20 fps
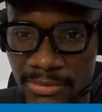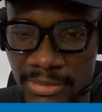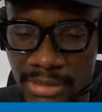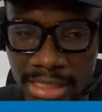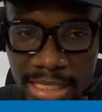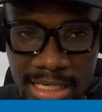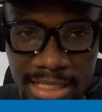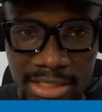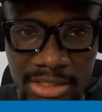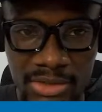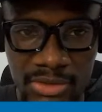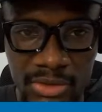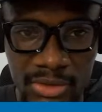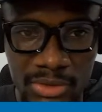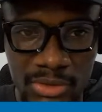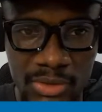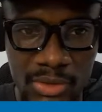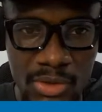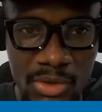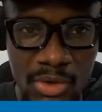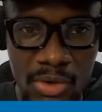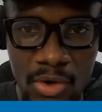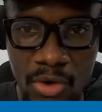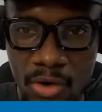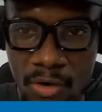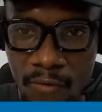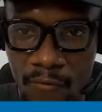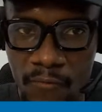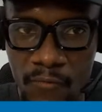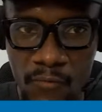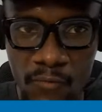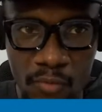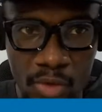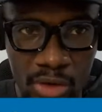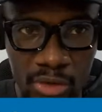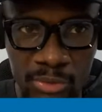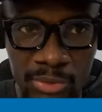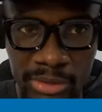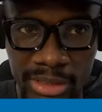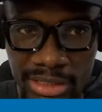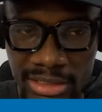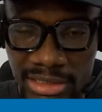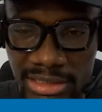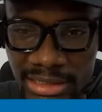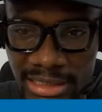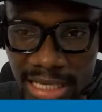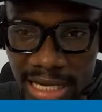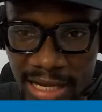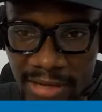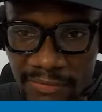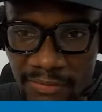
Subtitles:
edition of WordPress Live.